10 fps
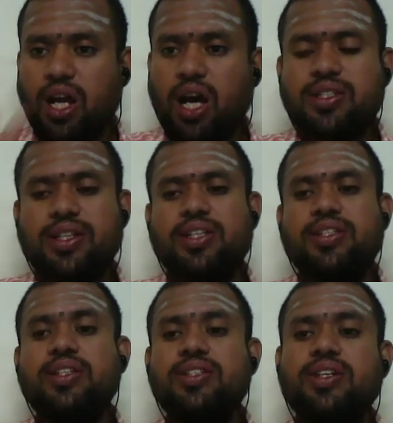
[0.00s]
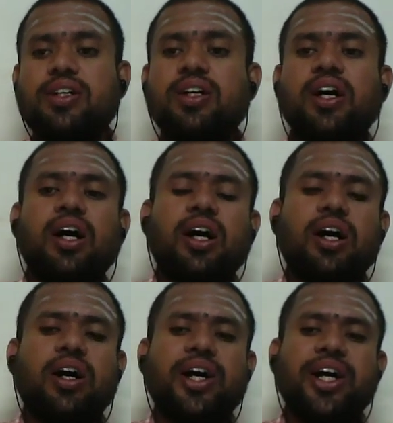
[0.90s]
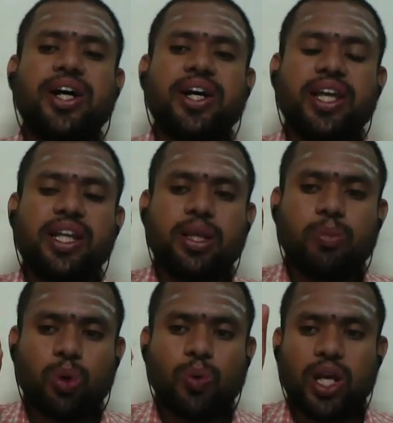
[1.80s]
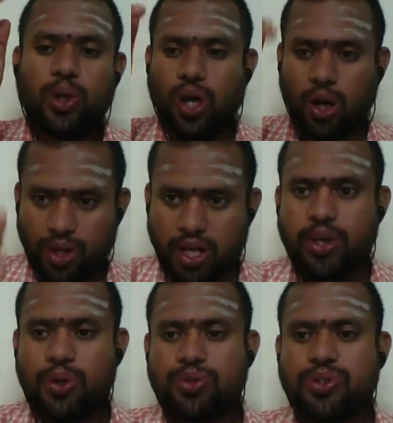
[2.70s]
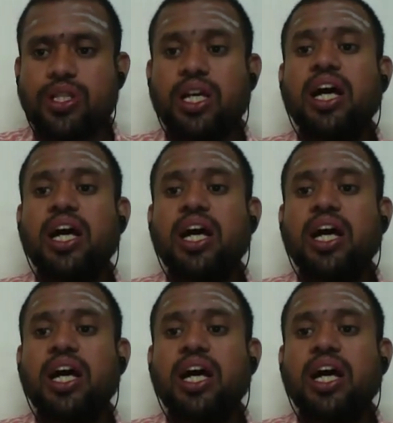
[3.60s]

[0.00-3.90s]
loss in the sense in the book value you have to reduce.